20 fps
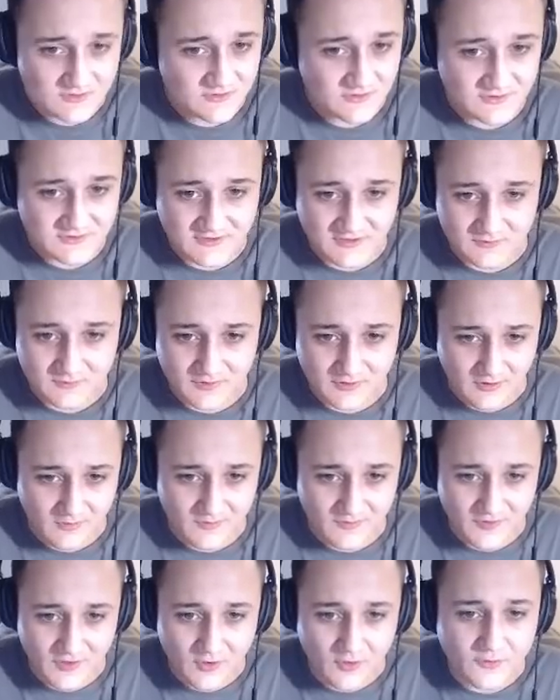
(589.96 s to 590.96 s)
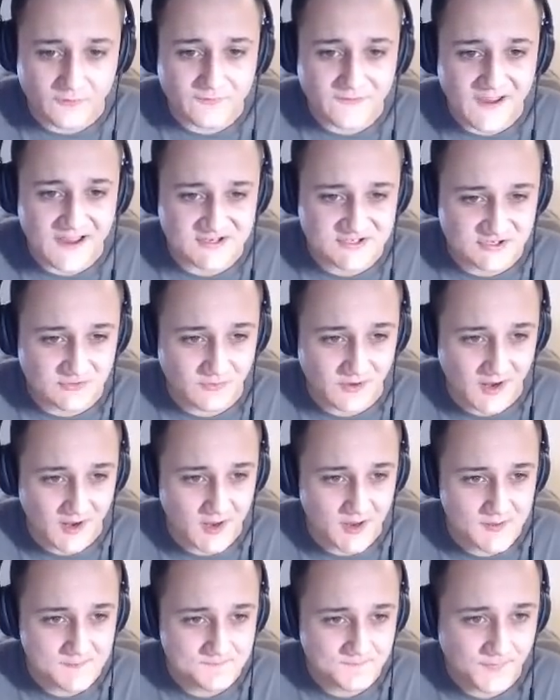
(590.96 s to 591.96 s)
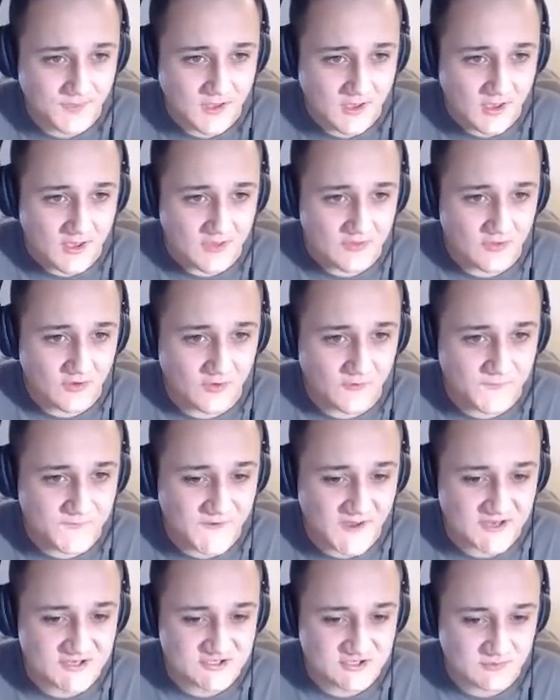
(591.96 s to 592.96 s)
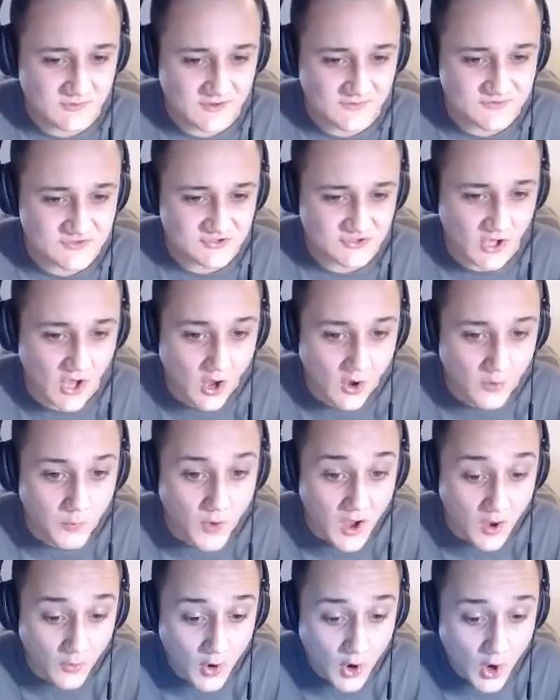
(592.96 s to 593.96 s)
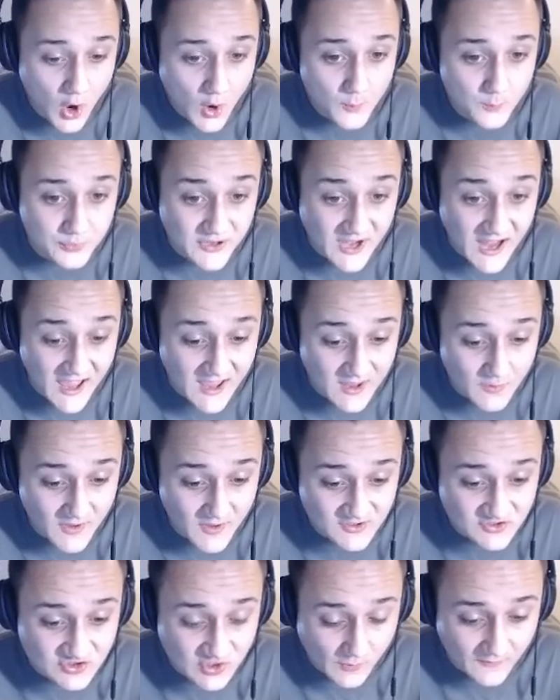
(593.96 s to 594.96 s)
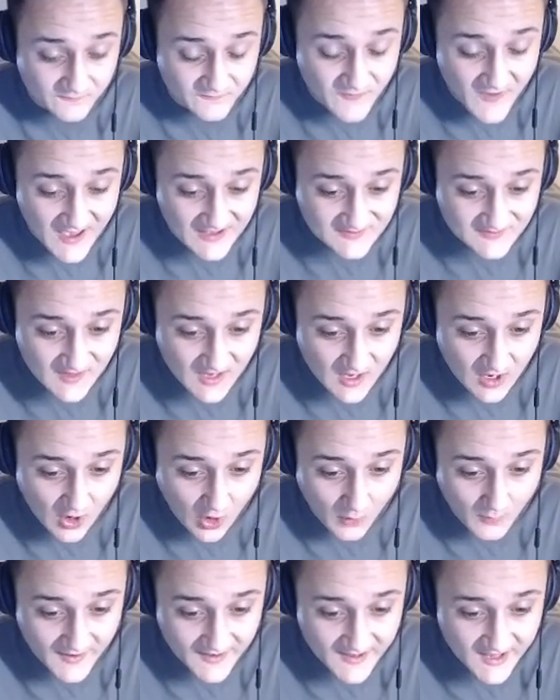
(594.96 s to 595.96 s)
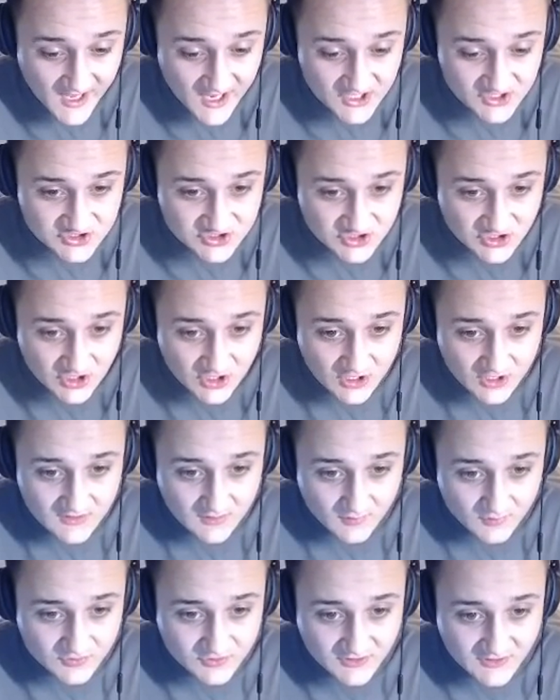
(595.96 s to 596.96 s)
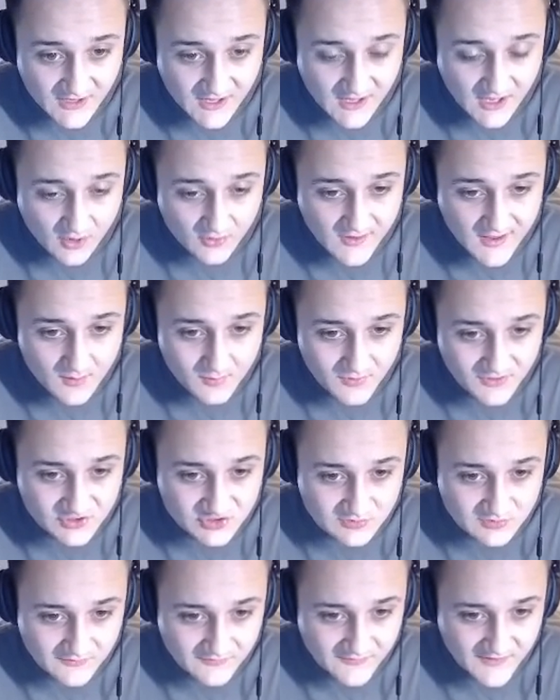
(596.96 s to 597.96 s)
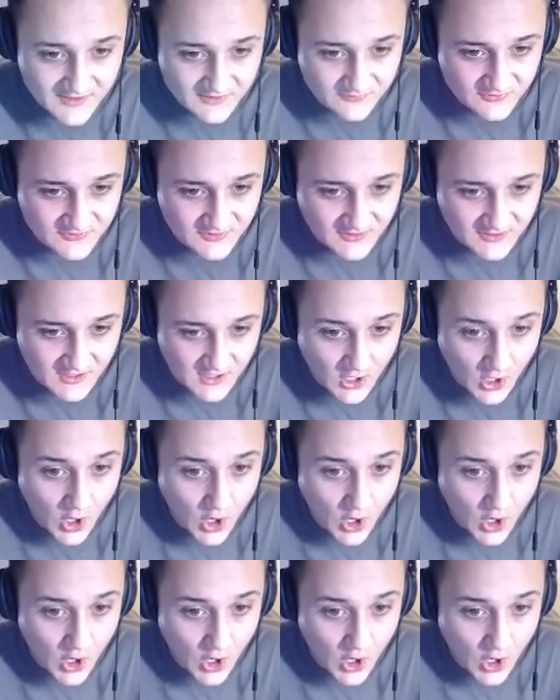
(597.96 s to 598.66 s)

It's like we're going the old-fashioned way. The old-fashioned way of just... Oh, whoa! It went super fast there. Oh, my gosh. That was lit. Okay, it went super fast for a second.